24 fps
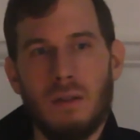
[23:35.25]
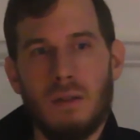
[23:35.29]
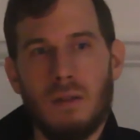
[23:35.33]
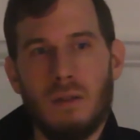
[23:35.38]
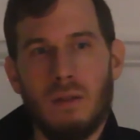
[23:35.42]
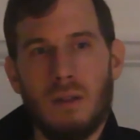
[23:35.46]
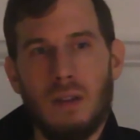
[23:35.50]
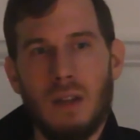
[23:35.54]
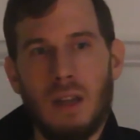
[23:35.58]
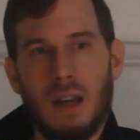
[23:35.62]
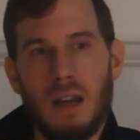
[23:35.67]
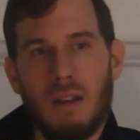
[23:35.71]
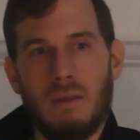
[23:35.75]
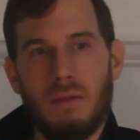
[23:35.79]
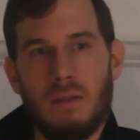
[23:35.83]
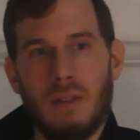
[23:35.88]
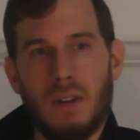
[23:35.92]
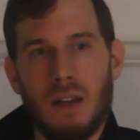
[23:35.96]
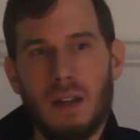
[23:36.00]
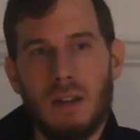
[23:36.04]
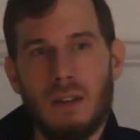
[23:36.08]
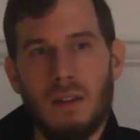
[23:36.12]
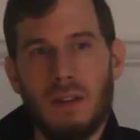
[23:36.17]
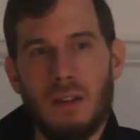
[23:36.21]
to the
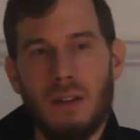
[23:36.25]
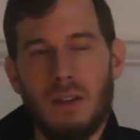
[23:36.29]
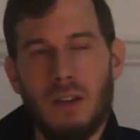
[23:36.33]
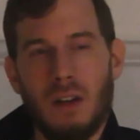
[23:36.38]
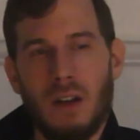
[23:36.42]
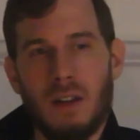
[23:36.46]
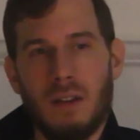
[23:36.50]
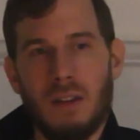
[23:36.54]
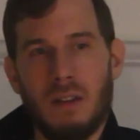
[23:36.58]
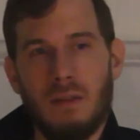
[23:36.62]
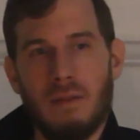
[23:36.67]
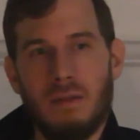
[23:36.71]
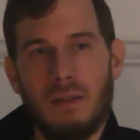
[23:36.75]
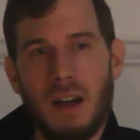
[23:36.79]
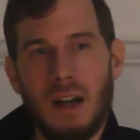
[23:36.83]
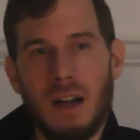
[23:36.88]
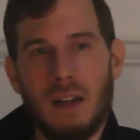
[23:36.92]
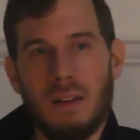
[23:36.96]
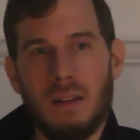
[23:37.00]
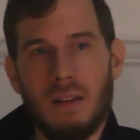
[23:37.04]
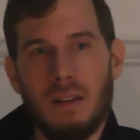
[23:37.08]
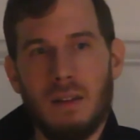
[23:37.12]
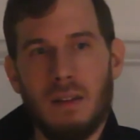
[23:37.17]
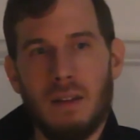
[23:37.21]
infinite, to the
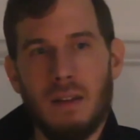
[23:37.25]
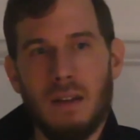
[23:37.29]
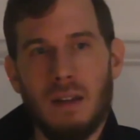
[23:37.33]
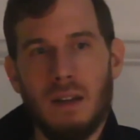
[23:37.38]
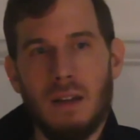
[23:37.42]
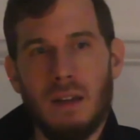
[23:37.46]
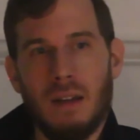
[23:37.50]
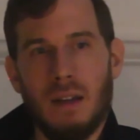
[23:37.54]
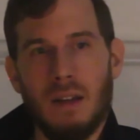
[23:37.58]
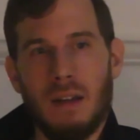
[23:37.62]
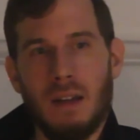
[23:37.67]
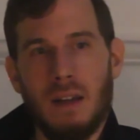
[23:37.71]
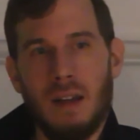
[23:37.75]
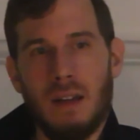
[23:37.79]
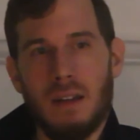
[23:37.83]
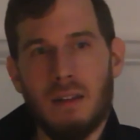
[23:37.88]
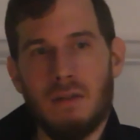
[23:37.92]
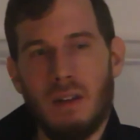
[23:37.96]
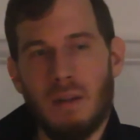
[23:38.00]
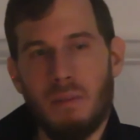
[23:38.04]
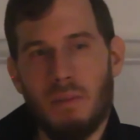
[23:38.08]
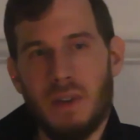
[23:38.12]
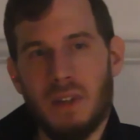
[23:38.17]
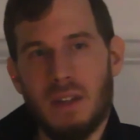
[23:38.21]
undefined,
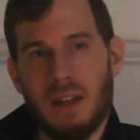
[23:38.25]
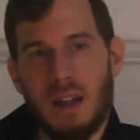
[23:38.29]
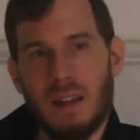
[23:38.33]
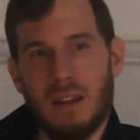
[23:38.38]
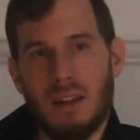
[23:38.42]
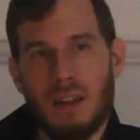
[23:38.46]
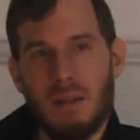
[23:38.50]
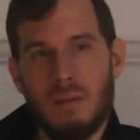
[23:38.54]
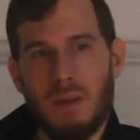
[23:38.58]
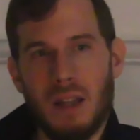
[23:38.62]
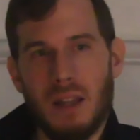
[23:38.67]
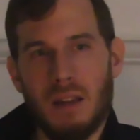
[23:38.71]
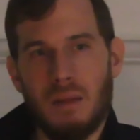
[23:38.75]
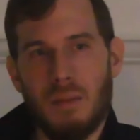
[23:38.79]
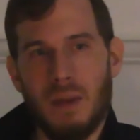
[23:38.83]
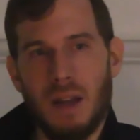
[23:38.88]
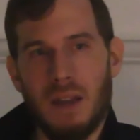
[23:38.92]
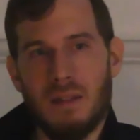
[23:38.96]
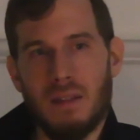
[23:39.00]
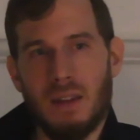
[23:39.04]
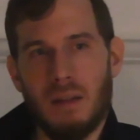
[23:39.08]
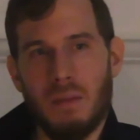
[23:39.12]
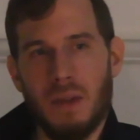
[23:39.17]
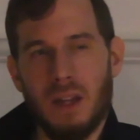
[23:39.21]
is represented by the
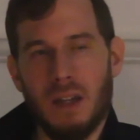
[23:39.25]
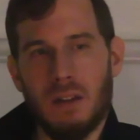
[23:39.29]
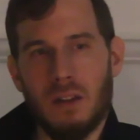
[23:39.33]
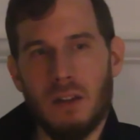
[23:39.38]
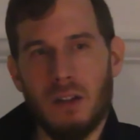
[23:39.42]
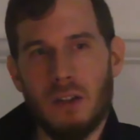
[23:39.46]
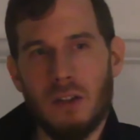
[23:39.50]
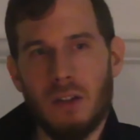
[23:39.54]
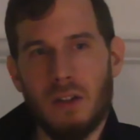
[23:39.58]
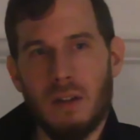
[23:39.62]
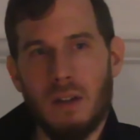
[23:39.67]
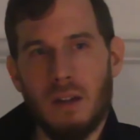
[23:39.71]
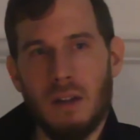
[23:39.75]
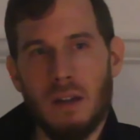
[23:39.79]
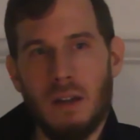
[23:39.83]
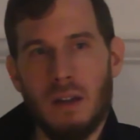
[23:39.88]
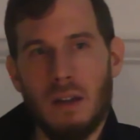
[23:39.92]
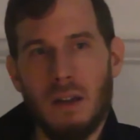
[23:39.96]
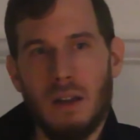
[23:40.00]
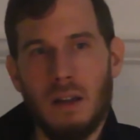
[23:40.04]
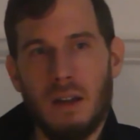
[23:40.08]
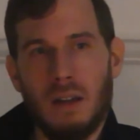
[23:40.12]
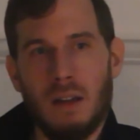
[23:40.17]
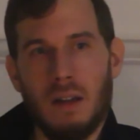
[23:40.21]
Beis Hamikdash.
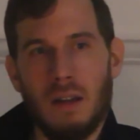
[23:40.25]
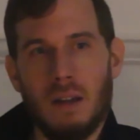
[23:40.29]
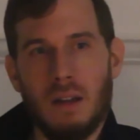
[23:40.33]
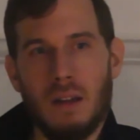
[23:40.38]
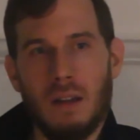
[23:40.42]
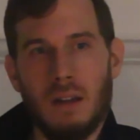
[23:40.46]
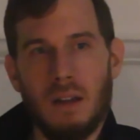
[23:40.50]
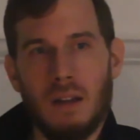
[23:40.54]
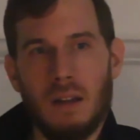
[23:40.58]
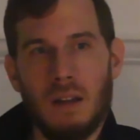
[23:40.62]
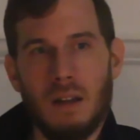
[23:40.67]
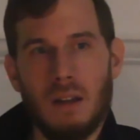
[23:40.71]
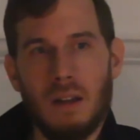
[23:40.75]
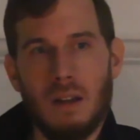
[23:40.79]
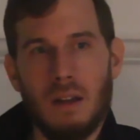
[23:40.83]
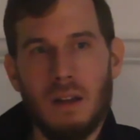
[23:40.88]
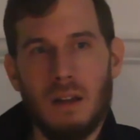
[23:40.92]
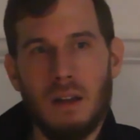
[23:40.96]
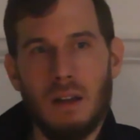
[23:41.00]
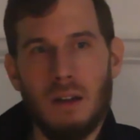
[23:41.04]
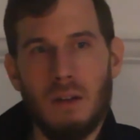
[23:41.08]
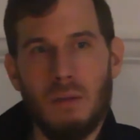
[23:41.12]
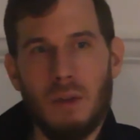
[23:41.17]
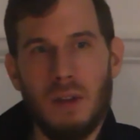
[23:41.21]

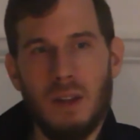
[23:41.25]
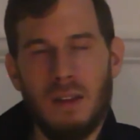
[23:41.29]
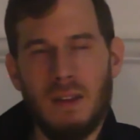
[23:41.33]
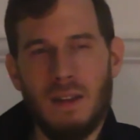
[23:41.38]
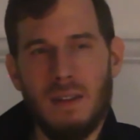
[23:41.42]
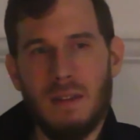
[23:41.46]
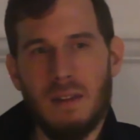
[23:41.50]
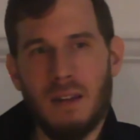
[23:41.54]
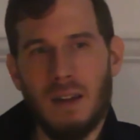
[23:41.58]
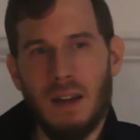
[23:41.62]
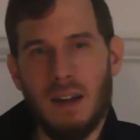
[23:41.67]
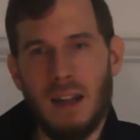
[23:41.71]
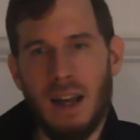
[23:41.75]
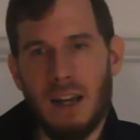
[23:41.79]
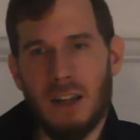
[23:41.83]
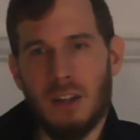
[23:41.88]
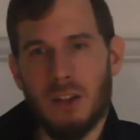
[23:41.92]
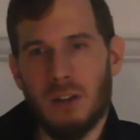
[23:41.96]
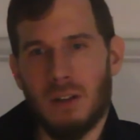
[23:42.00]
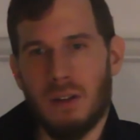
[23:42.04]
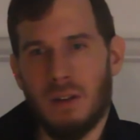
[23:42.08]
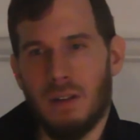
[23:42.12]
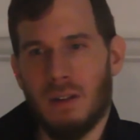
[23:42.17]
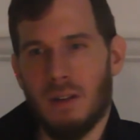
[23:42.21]
When this
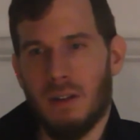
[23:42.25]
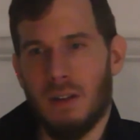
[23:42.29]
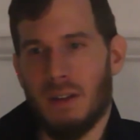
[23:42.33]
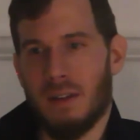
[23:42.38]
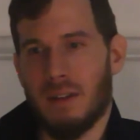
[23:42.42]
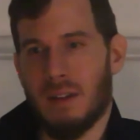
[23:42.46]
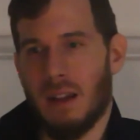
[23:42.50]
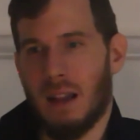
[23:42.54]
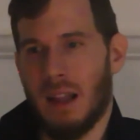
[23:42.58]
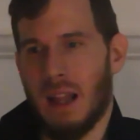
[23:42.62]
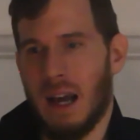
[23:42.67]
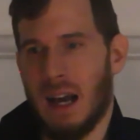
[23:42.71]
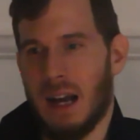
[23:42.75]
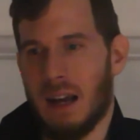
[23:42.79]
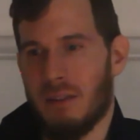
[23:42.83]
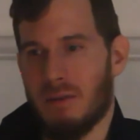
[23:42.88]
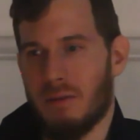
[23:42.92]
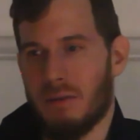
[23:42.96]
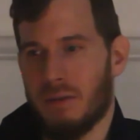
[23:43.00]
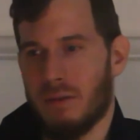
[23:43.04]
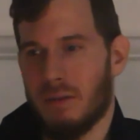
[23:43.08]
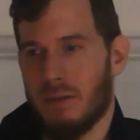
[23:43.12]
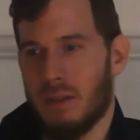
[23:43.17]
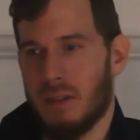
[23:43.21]
connection is
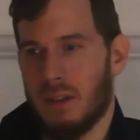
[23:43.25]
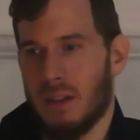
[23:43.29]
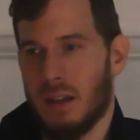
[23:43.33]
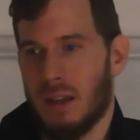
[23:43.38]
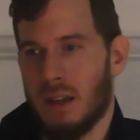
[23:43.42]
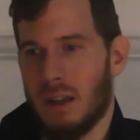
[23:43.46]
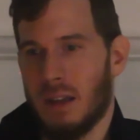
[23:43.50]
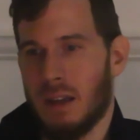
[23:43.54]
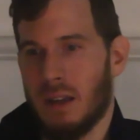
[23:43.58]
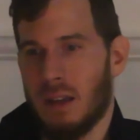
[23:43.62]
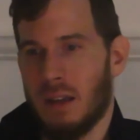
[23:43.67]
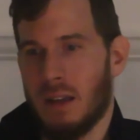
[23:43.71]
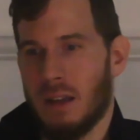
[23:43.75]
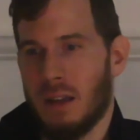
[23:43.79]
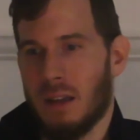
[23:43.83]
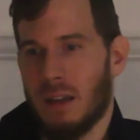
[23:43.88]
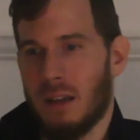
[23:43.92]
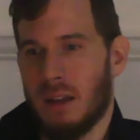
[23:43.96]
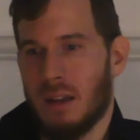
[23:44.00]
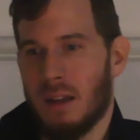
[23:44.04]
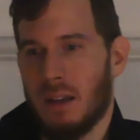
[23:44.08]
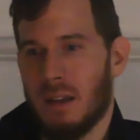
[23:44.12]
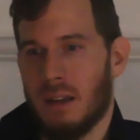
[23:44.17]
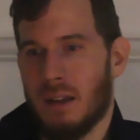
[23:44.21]
alive,
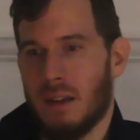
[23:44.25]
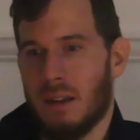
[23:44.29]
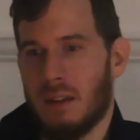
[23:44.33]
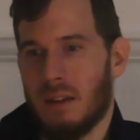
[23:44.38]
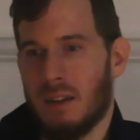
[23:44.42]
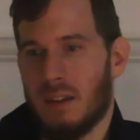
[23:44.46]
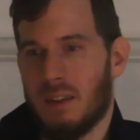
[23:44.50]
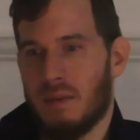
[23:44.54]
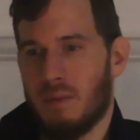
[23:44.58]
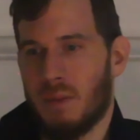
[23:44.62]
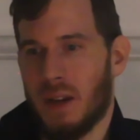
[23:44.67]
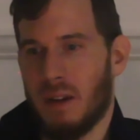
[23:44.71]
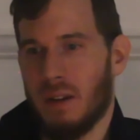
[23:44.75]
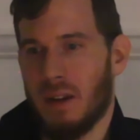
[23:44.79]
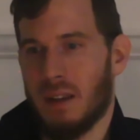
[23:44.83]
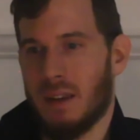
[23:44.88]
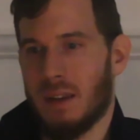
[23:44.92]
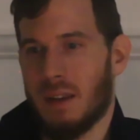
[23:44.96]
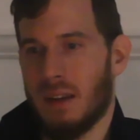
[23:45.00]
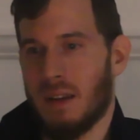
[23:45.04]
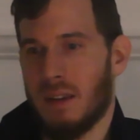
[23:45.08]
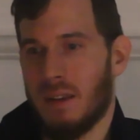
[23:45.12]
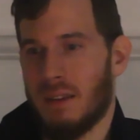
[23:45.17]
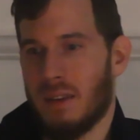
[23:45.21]
the
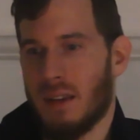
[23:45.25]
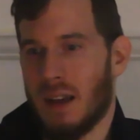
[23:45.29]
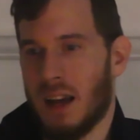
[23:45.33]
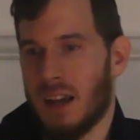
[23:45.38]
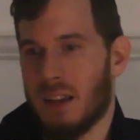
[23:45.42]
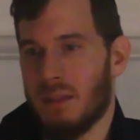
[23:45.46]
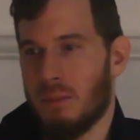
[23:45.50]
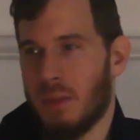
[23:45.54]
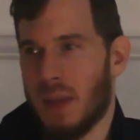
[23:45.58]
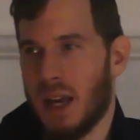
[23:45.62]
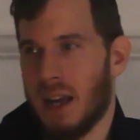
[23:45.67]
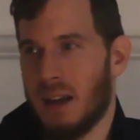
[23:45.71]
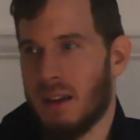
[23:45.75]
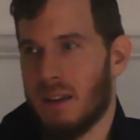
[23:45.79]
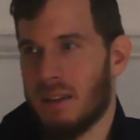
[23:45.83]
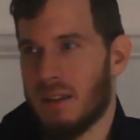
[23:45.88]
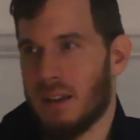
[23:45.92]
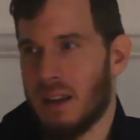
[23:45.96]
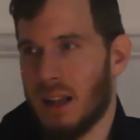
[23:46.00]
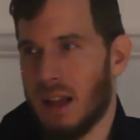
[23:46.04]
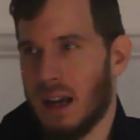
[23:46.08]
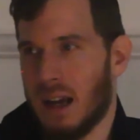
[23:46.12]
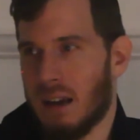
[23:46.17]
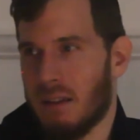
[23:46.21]
spirit inside man is
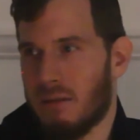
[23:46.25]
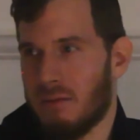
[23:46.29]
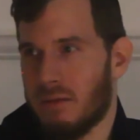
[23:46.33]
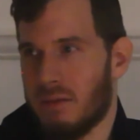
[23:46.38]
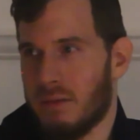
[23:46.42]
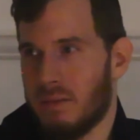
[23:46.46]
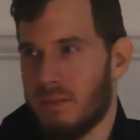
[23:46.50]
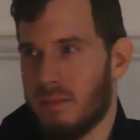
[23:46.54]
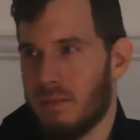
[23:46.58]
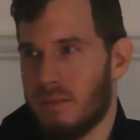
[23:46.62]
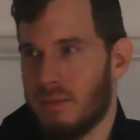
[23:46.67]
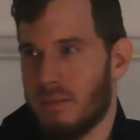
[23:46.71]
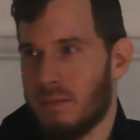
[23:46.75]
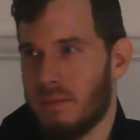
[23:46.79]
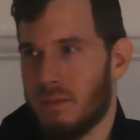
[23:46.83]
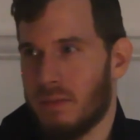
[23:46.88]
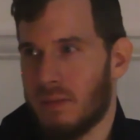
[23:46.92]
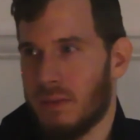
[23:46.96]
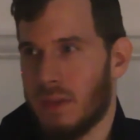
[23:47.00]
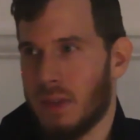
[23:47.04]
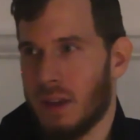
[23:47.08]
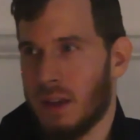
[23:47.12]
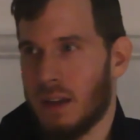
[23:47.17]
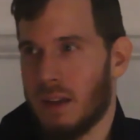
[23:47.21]
alive,
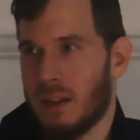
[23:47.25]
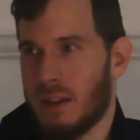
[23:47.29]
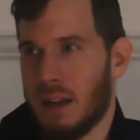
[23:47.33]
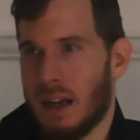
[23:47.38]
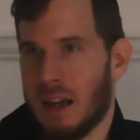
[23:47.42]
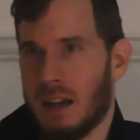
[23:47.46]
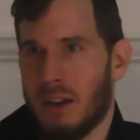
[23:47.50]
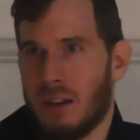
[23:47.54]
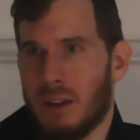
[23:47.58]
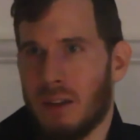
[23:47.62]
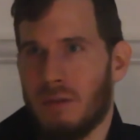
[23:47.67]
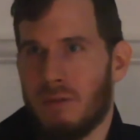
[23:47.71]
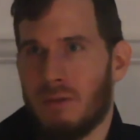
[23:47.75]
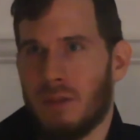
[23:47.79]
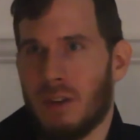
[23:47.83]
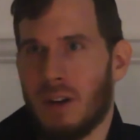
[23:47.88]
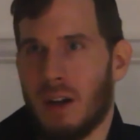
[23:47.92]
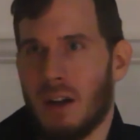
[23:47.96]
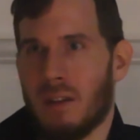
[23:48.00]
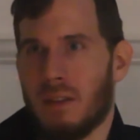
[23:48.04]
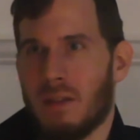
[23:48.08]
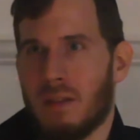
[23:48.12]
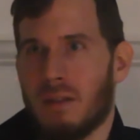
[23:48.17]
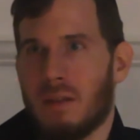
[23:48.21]
not only for
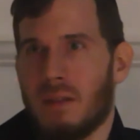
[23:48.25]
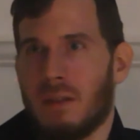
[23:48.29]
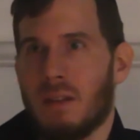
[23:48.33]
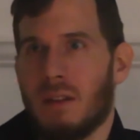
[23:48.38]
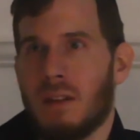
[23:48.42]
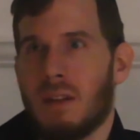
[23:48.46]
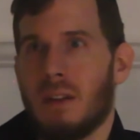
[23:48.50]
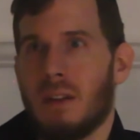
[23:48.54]
us,